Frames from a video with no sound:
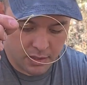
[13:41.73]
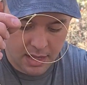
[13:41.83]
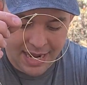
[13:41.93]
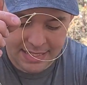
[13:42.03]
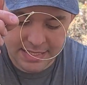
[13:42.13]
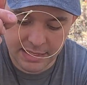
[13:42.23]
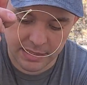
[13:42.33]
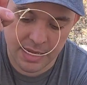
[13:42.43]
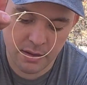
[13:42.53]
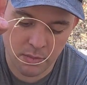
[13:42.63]

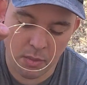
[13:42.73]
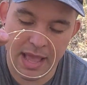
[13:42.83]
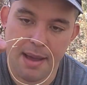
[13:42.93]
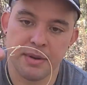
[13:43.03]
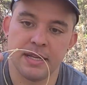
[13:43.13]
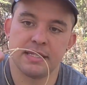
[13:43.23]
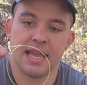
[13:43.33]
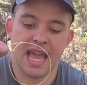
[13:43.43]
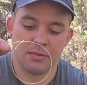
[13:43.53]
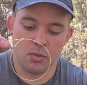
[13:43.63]
Ideally, what will happen is the
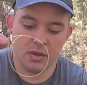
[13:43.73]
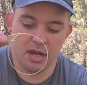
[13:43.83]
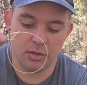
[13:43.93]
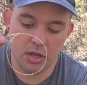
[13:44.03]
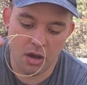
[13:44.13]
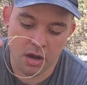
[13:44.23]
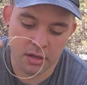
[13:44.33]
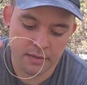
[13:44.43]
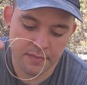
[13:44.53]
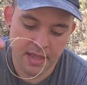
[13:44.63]
animal will come along,